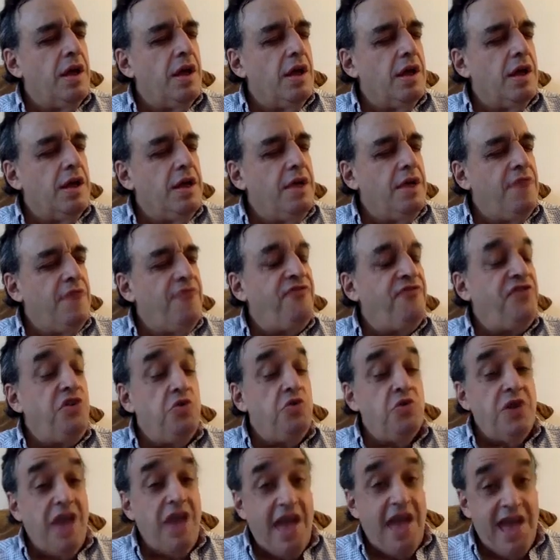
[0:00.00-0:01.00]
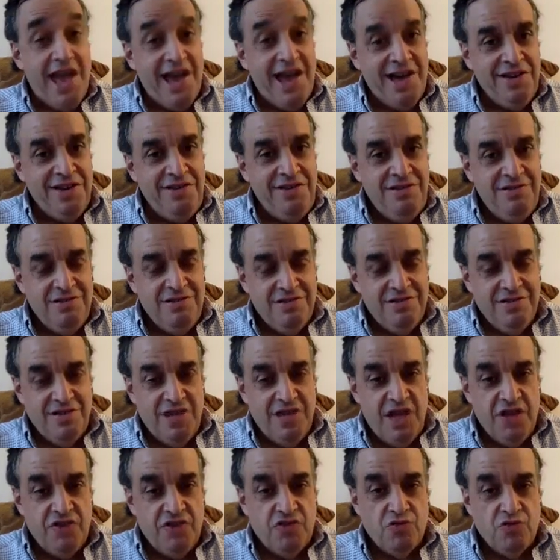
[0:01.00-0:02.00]
If you can,
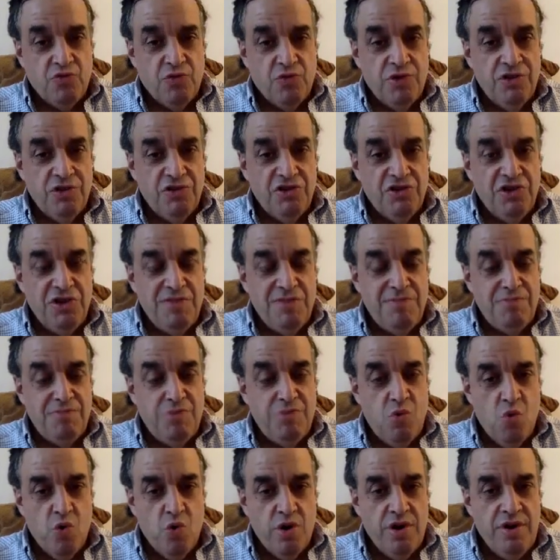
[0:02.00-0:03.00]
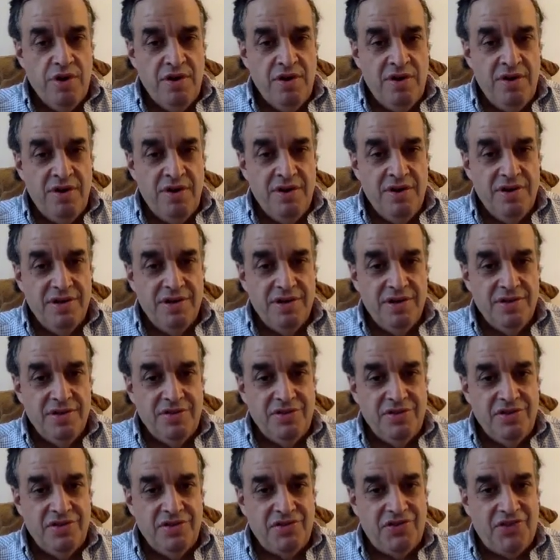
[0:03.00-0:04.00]
it's really important
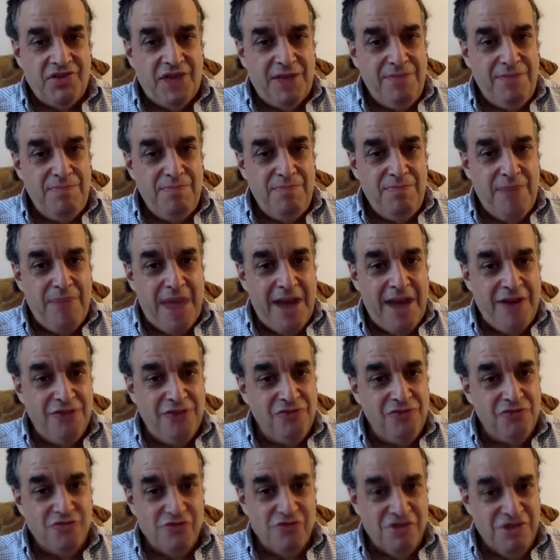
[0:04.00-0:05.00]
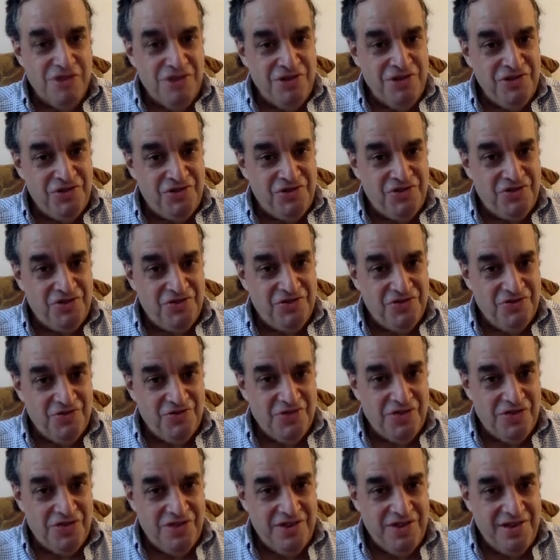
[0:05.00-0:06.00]
to set boundaries
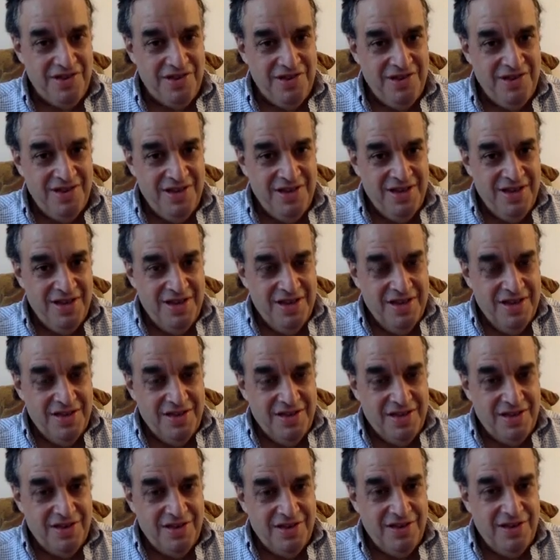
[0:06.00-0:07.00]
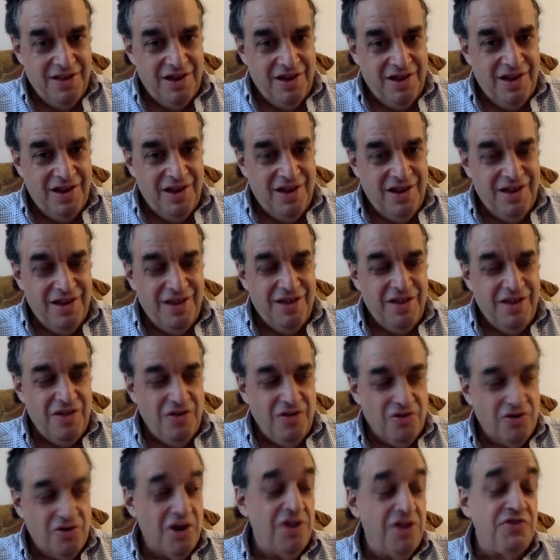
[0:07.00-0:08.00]
with it. That
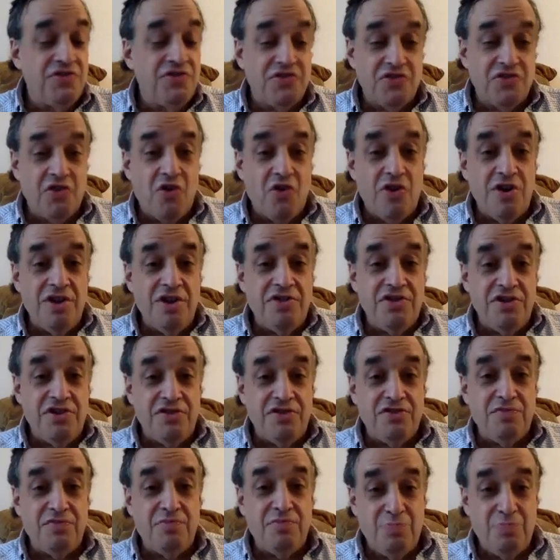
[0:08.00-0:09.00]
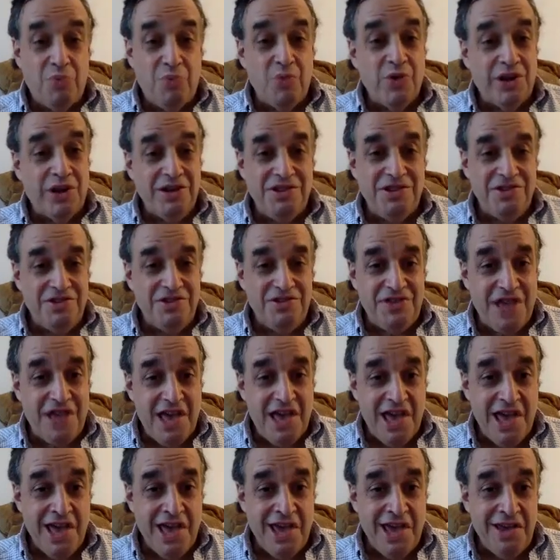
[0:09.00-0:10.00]
you're going to start at this point in the
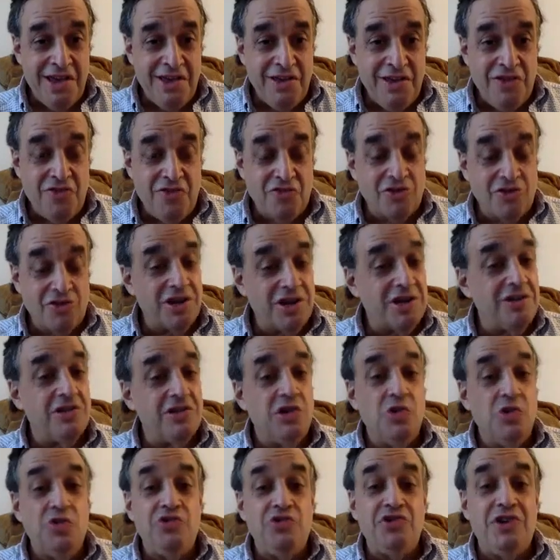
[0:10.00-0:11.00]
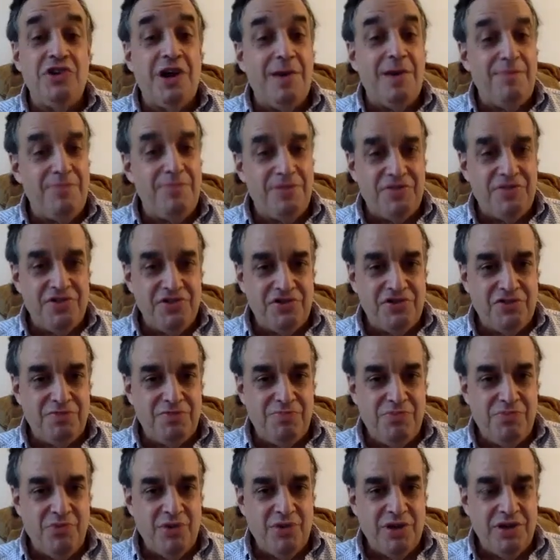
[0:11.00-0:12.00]
day. You're going to close it up at this
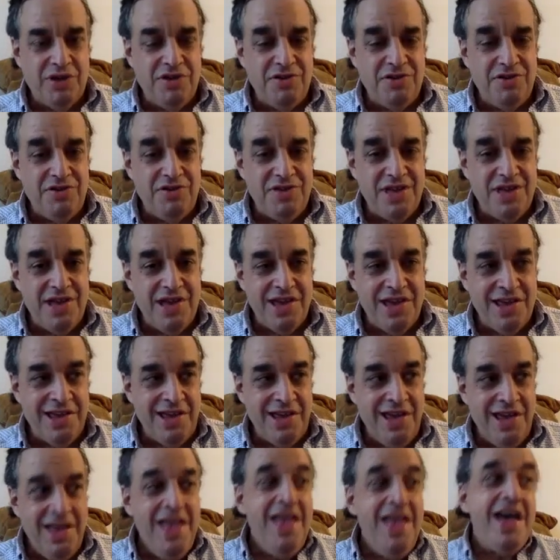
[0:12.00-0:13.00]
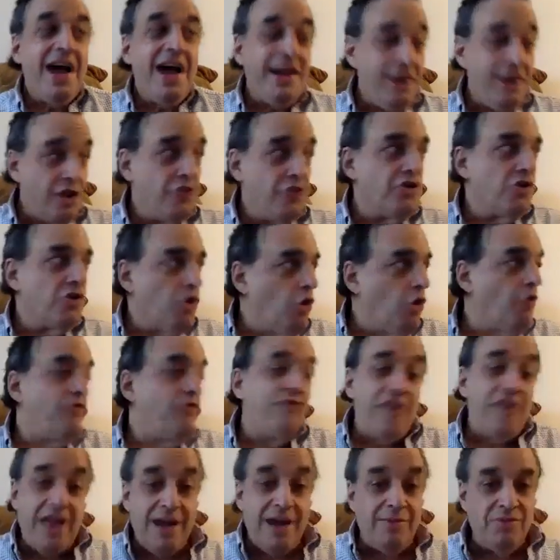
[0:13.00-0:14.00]
point in the day. I know your whole
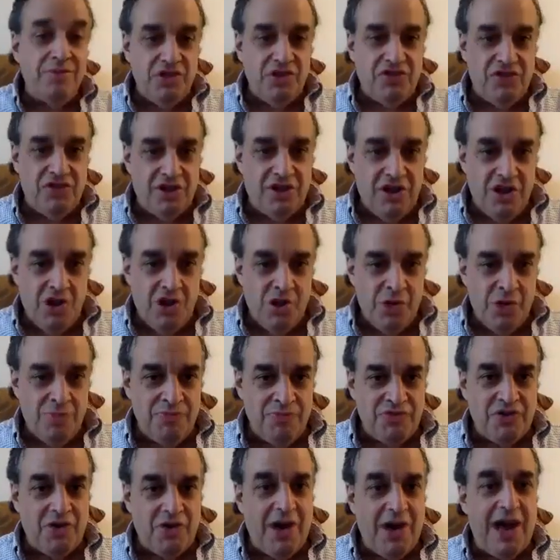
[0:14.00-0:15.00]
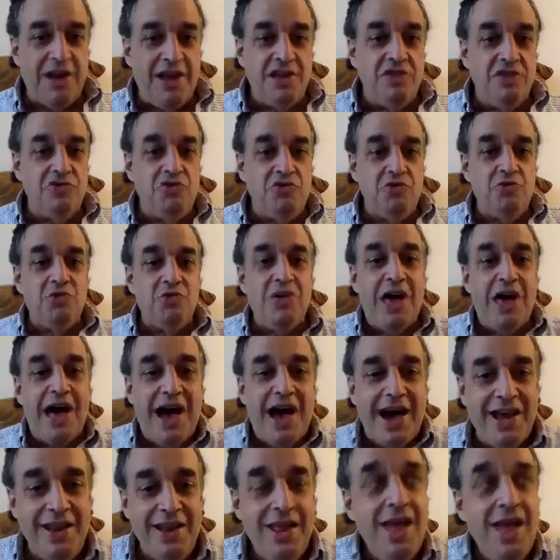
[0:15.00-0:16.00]
family's at home, so how do you do that?